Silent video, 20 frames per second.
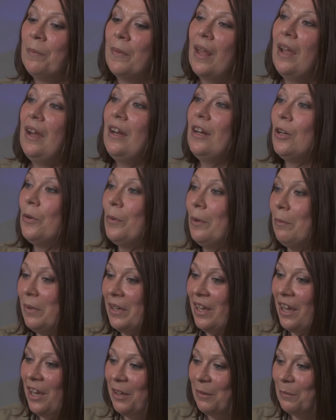Heroin
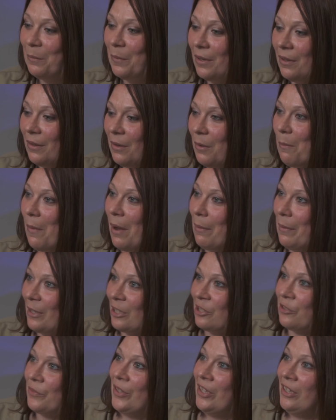became my
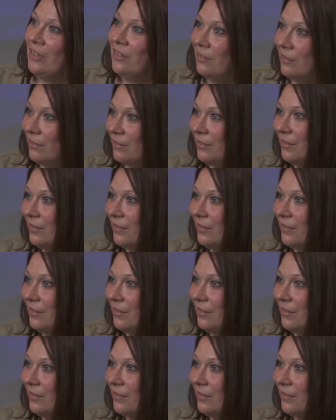best friend.